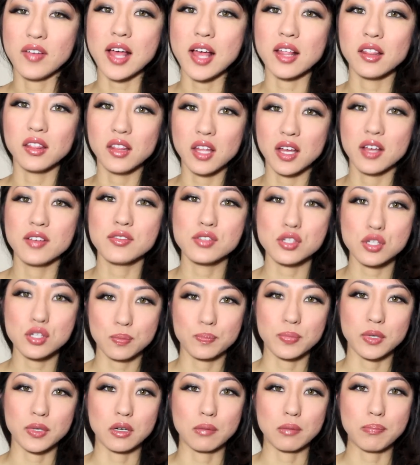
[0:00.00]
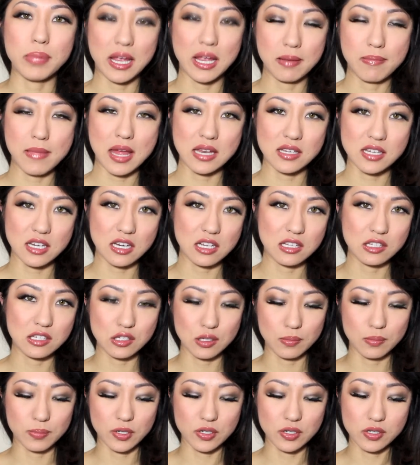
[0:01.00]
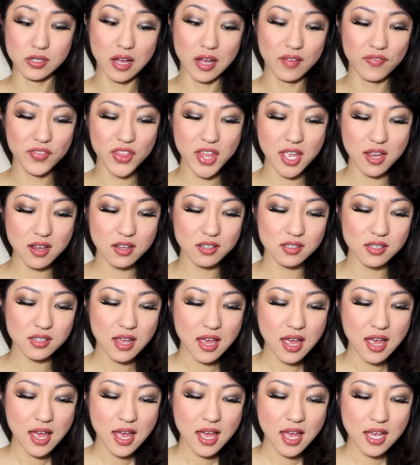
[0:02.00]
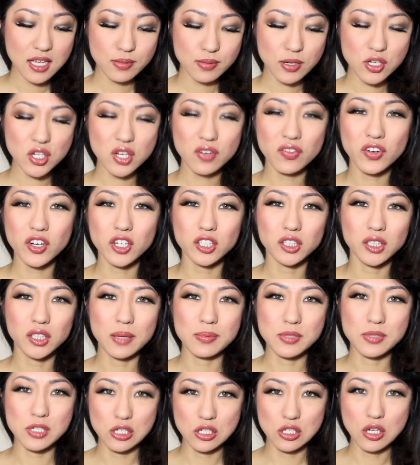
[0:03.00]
I love super pigmented and super soft things, especially for your lips.